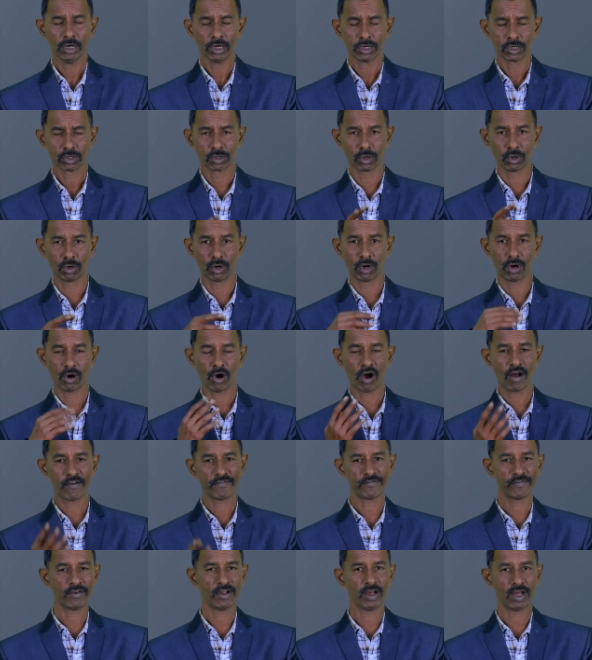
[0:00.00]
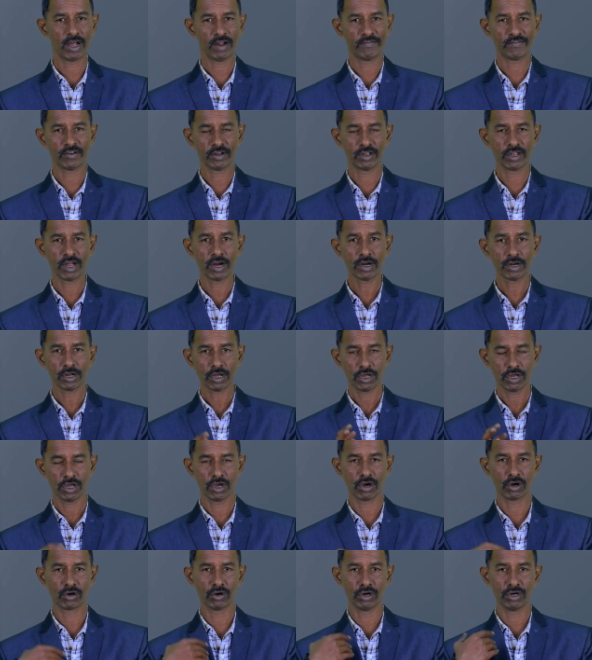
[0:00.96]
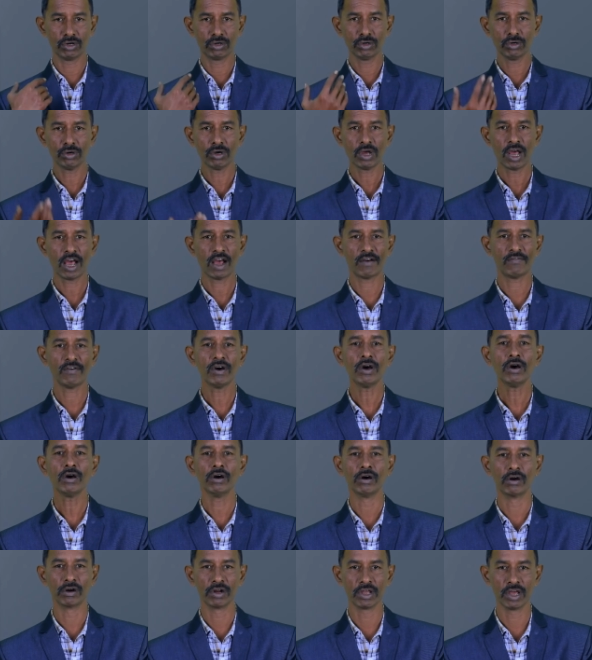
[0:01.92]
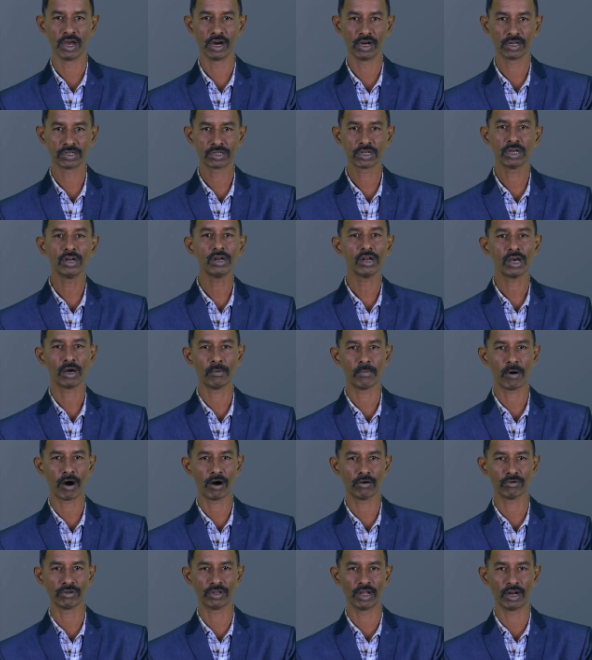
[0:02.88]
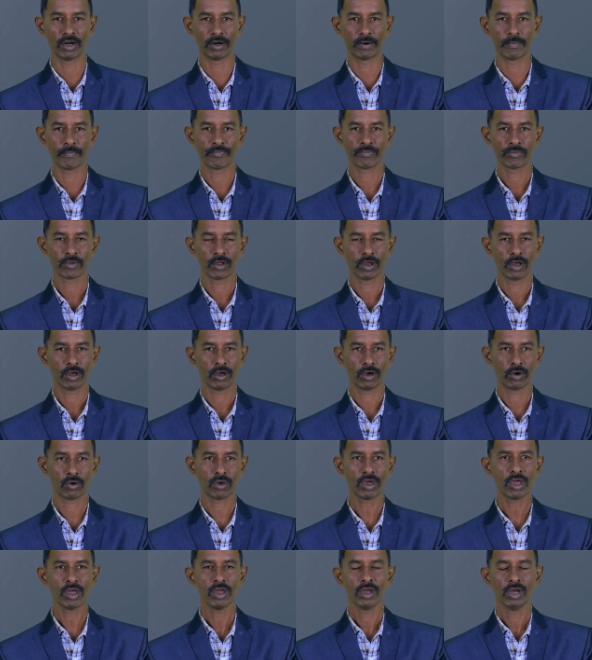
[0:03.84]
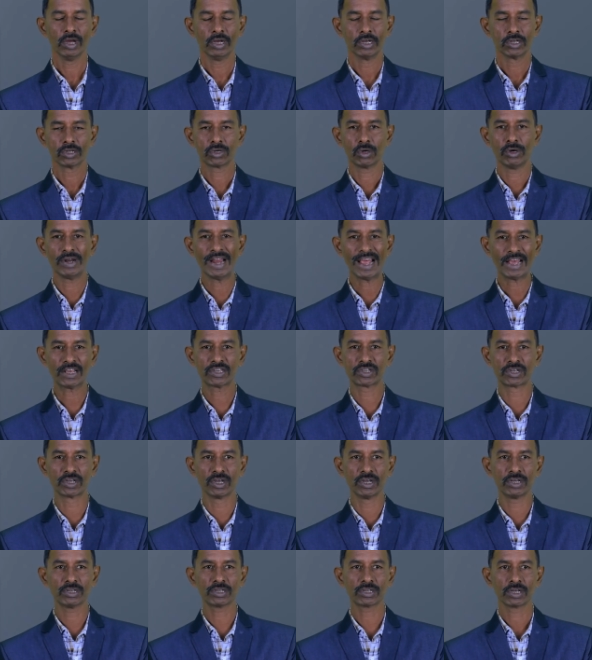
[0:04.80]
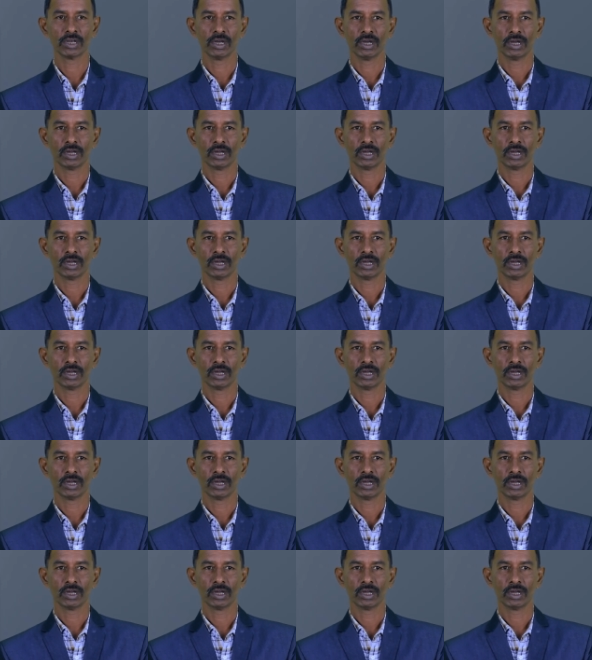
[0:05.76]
so after that you're going to have a rehearsal about that. Okay, so next is